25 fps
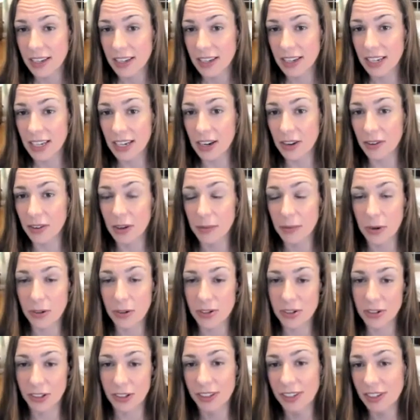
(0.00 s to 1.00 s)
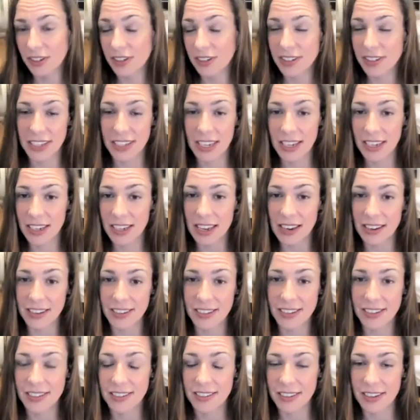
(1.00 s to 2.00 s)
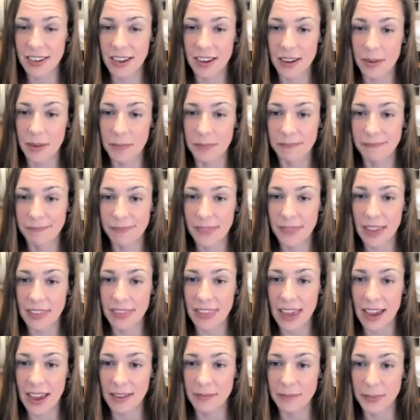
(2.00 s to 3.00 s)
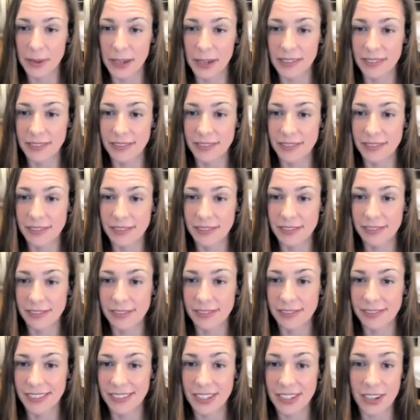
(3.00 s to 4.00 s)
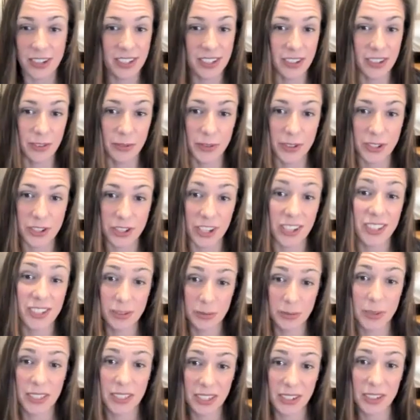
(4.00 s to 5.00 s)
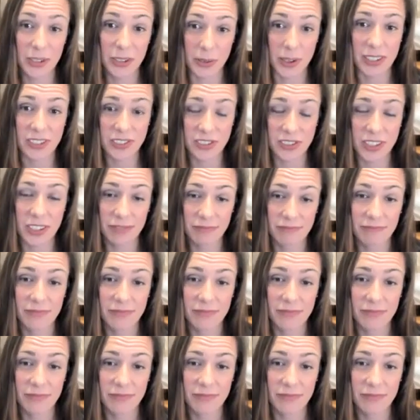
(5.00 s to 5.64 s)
you know, emotional literacy and that, but it's hard to know for sure. It's a really good question.